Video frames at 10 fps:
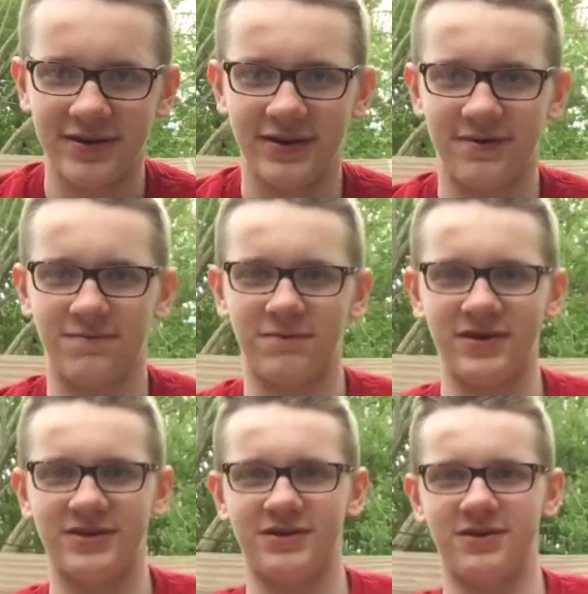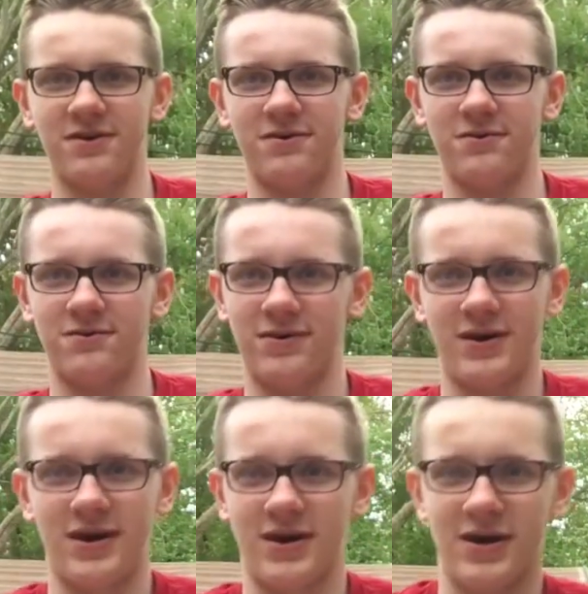and wants to know
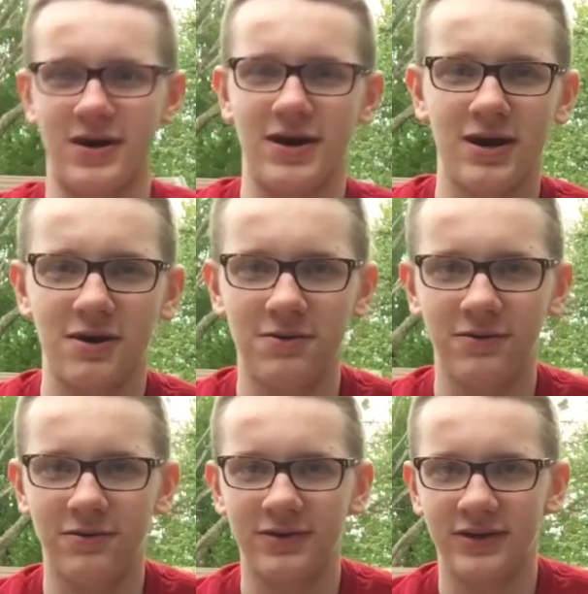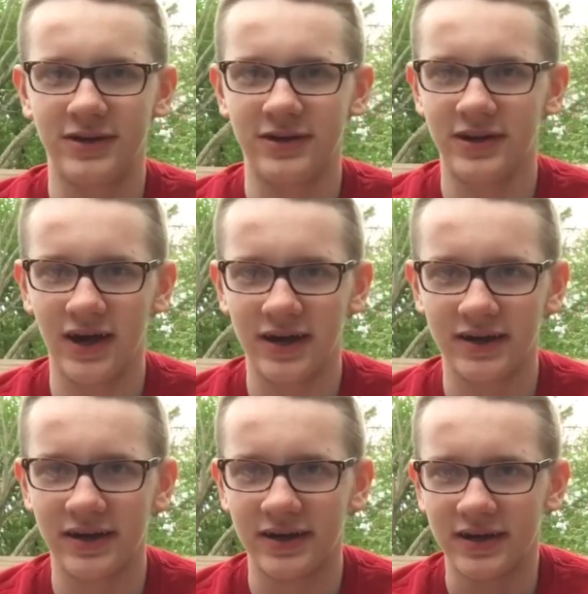how he died.